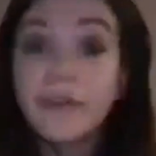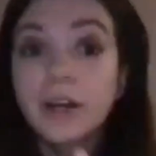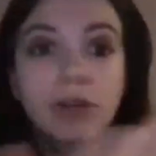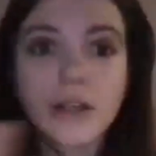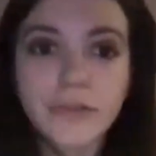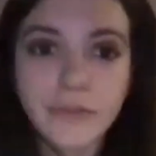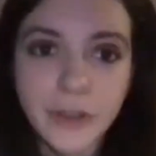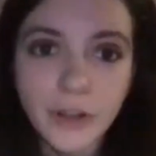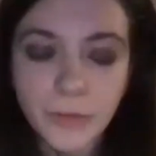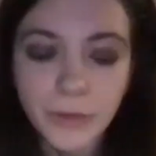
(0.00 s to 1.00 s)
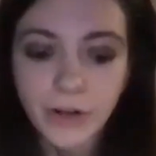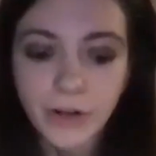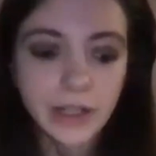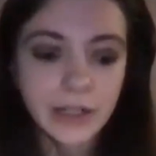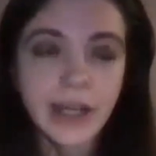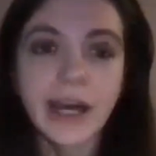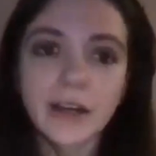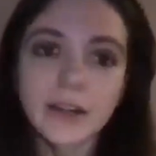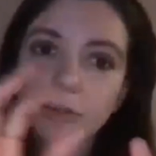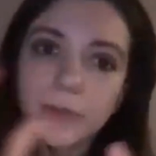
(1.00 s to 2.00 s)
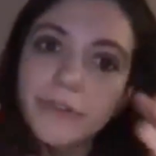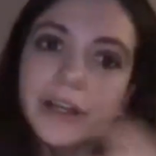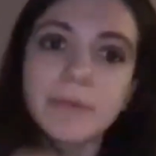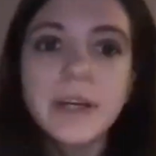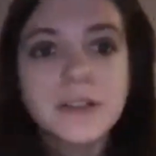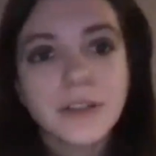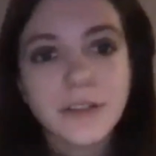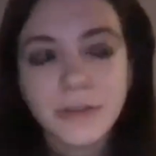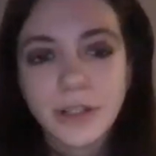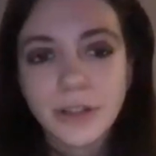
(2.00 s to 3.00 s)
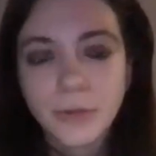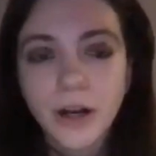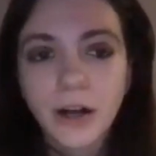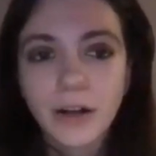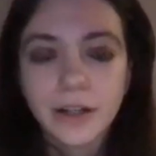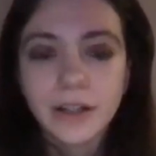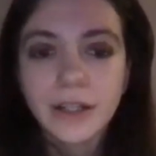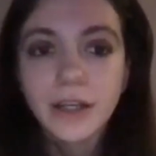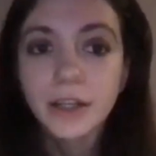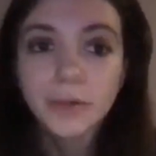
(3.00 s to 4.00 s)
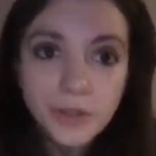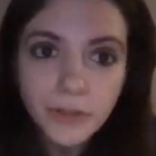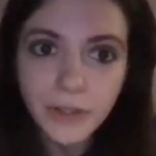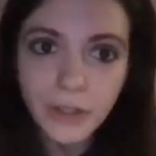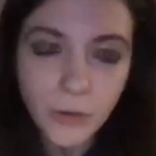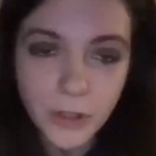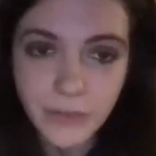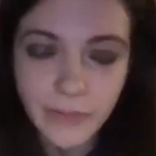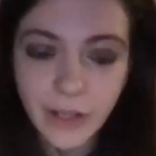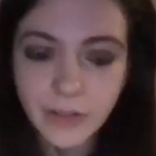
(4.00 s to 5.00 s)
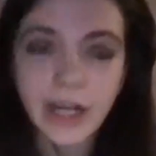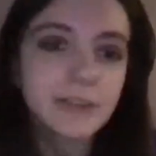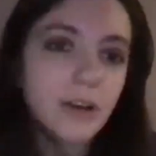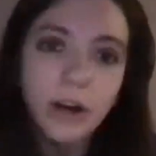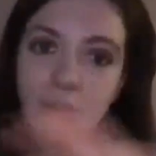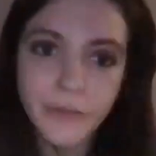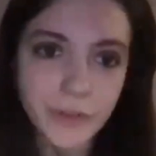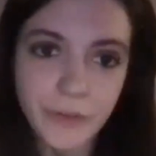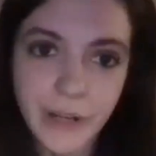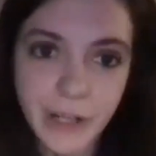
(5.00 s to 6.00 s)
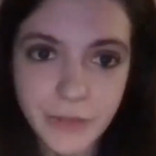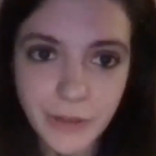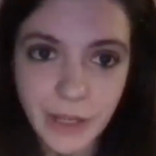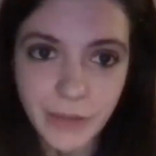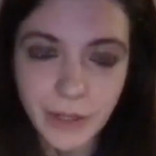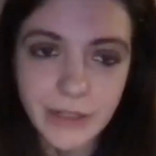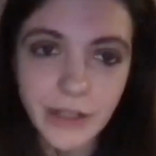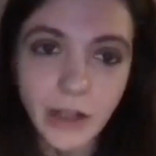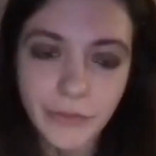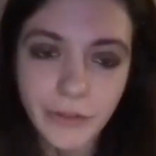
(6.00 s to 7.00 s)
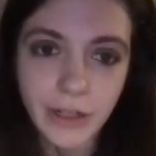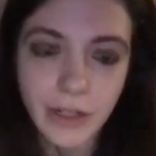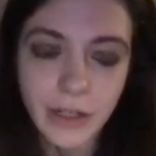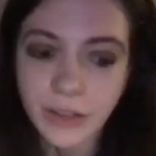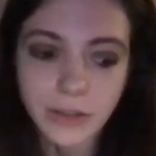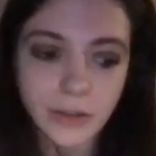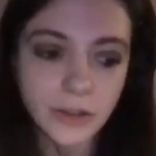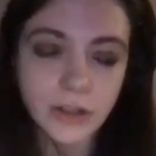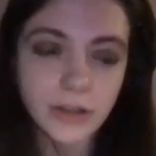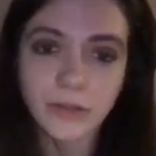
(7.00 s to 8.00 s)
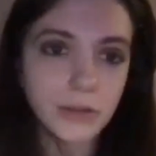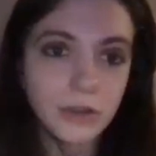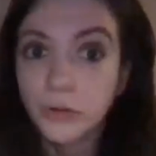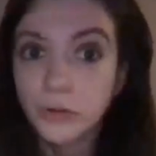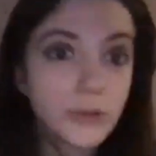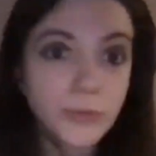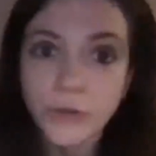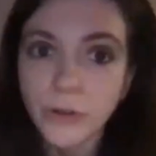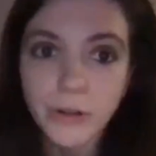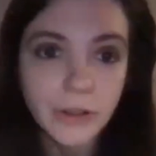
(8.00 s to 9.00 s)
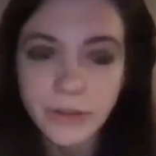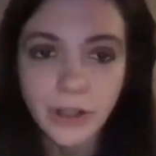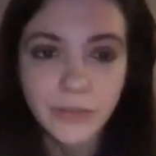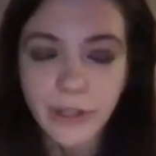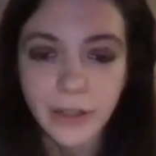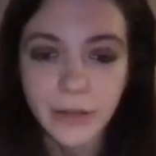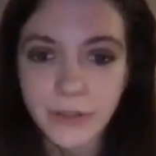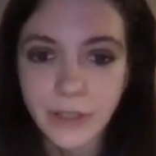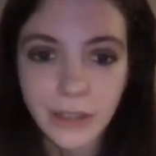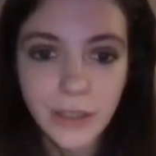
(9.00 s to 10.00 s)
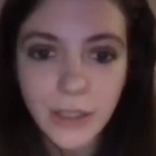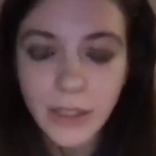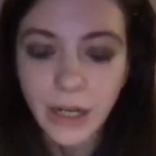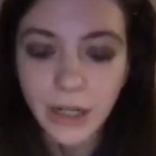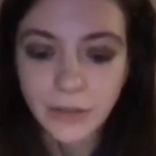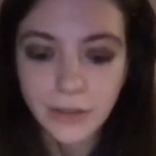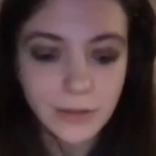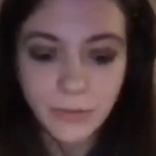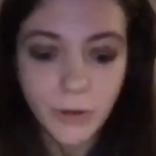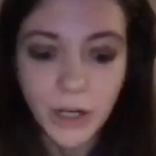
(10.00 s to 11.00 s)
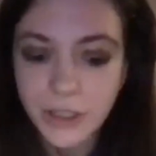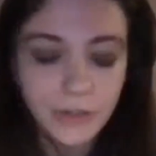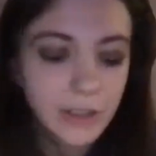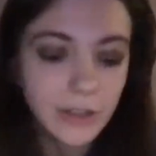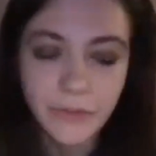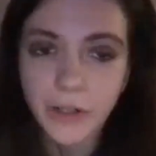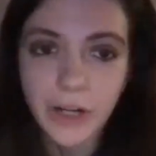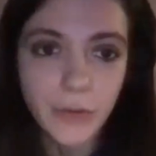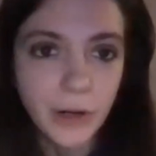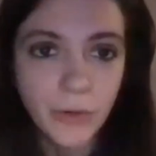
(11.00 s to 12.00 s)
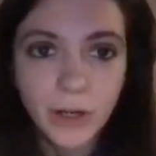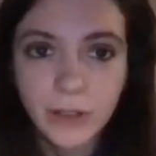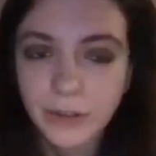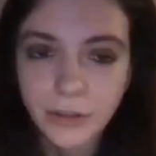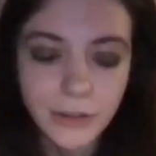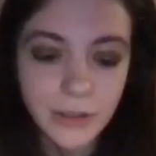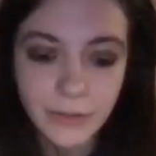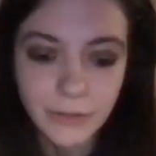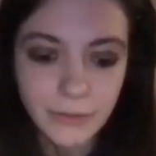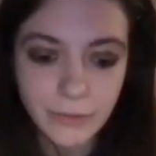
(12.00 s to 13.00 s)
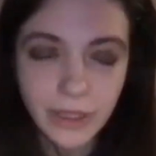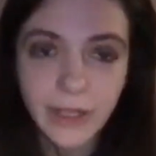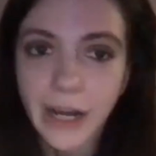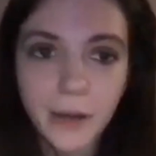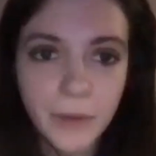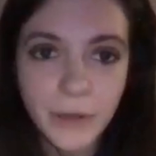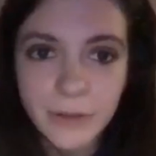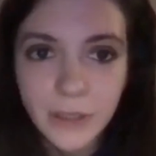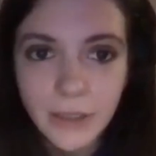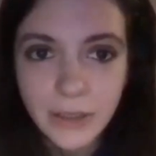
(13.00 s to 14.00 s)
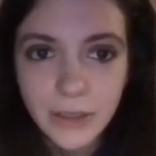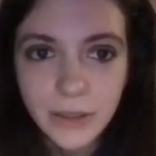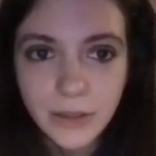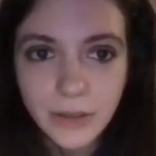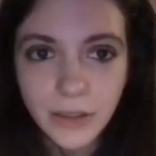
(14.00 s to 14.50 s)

I create a film, I can add a little bit of animation to it as well. And the music video, Quarantine Valentine, I did all of the VFX for that myself. And I just learned, YouTube tutorials, all of that. It was like, I just watched everything, figured out what I wanted to do, and made it happen. So,